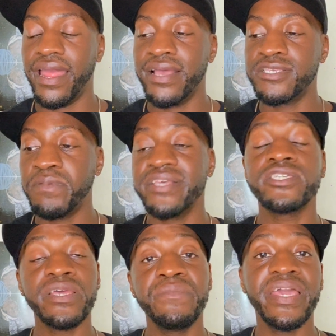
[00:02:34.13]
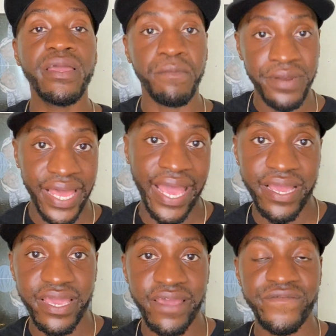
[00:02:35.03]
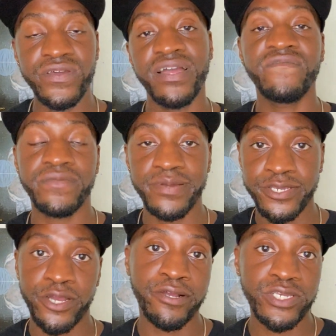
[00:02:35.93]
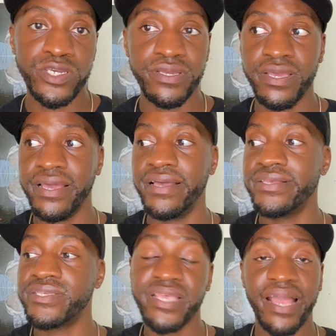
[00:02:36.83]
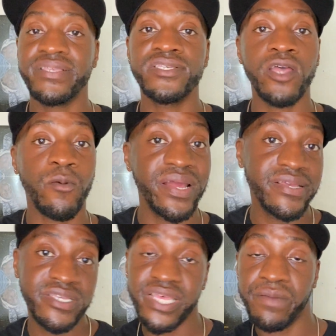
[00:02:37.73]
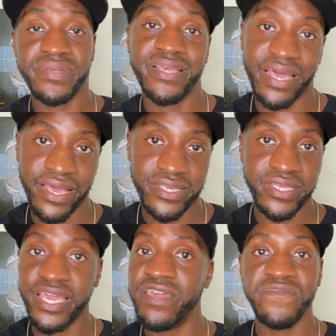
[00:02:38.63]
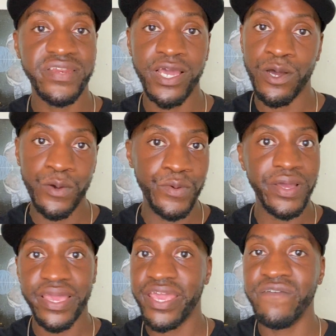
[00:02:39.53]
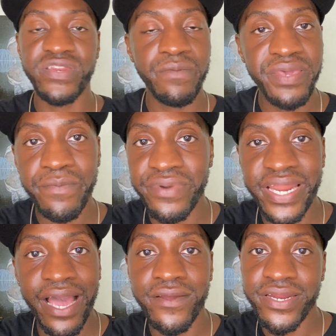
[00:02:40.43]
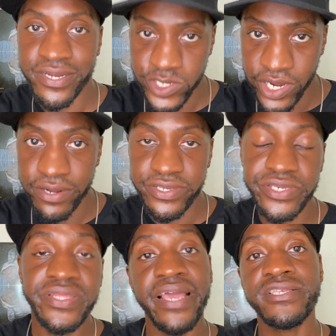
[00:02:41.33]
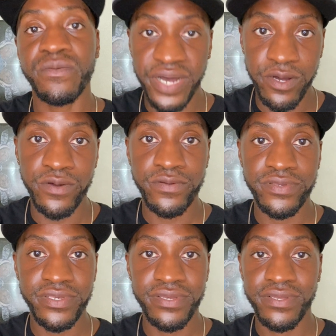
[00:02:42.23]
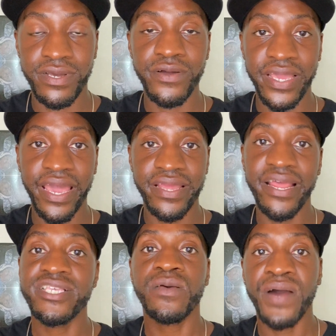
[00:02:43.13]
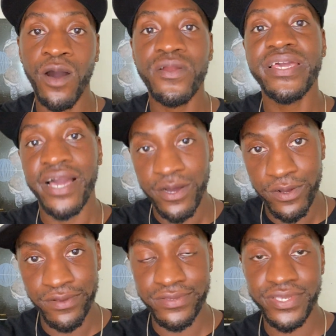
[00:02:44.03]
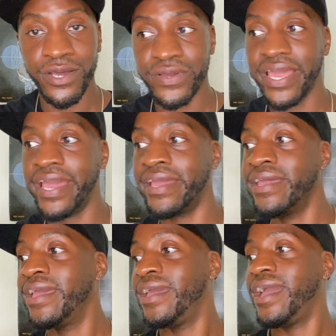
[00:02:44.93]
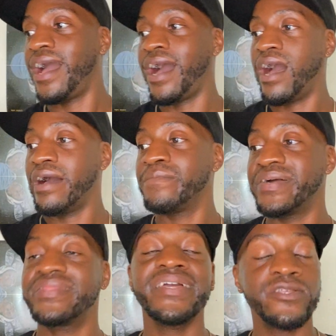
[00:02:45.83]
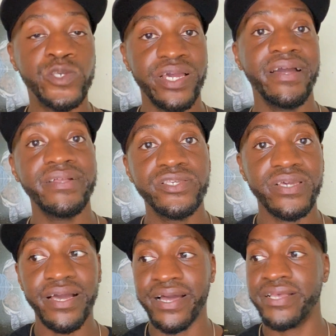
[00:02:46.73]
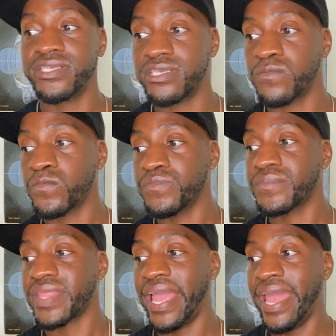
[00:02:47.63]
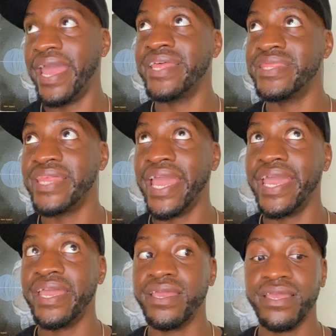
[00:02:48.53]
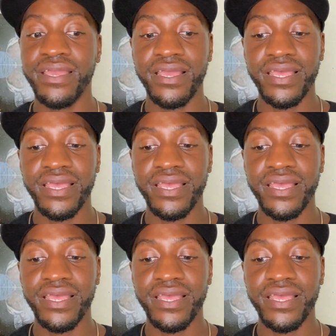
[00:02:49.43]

especially being black, if you come from the church, sex is already stigmatized, even though even the people down at the church, they some hoes. Okay, they some holy hoes. Okay, but they judge us, and they